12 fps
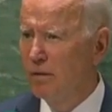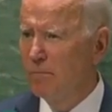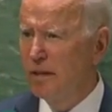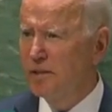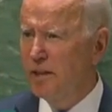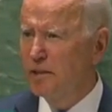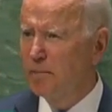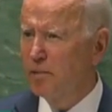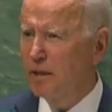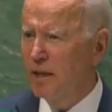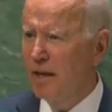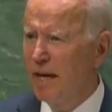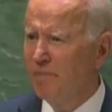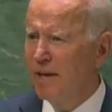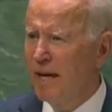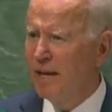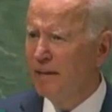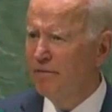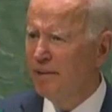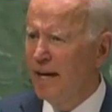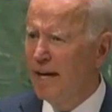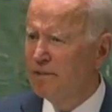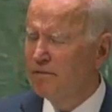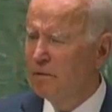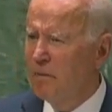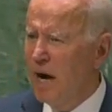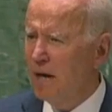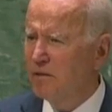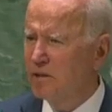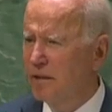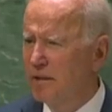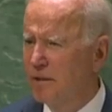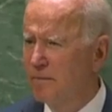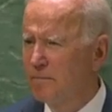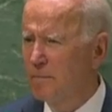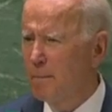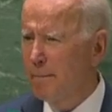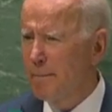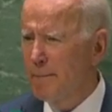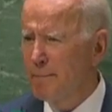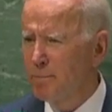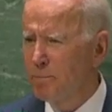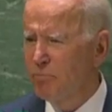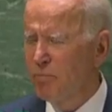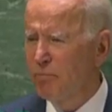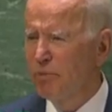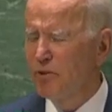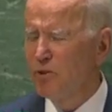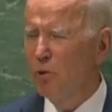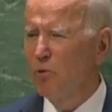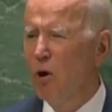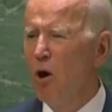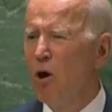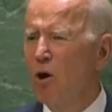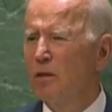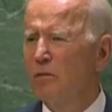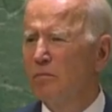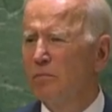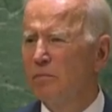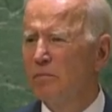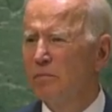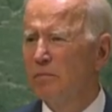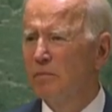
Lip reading: may seek to proclaim the end of the age of democracy, but they're wrong.